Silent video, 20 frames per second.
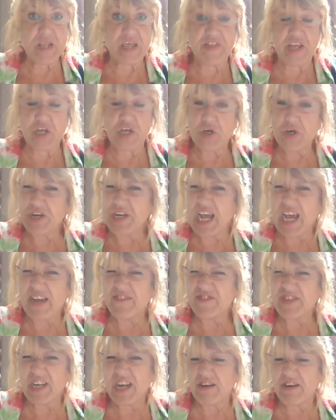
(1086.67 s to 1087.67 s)
They could
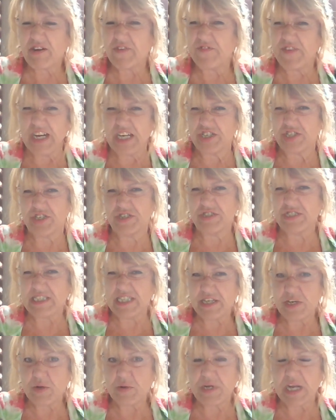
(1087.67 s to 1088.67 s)
have dark features.
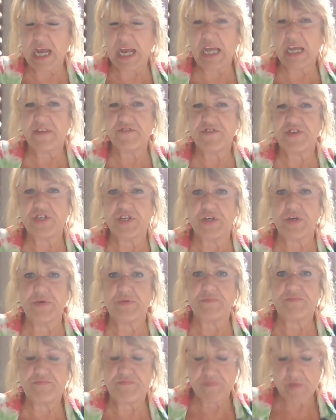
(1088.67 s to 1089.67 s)
They don't have
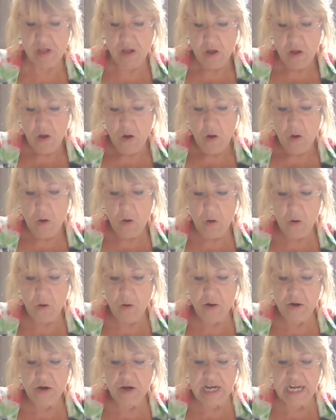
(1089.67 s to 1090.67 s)
to.
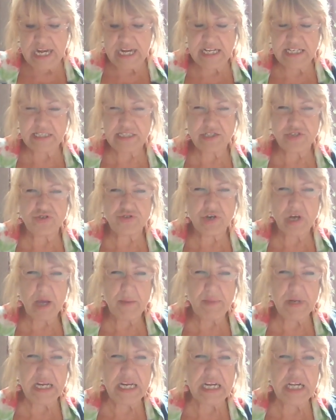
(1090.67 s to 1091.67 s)
Or it's
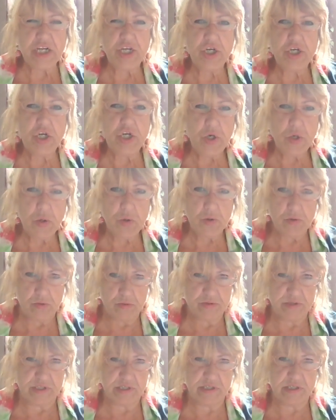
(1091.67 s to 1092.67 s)
troubling
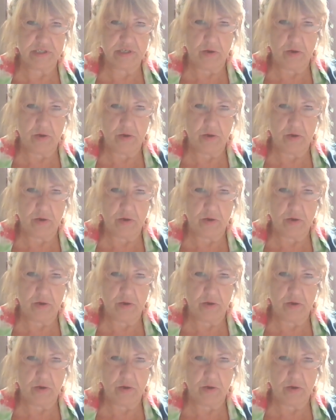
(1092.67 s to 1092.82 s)
news,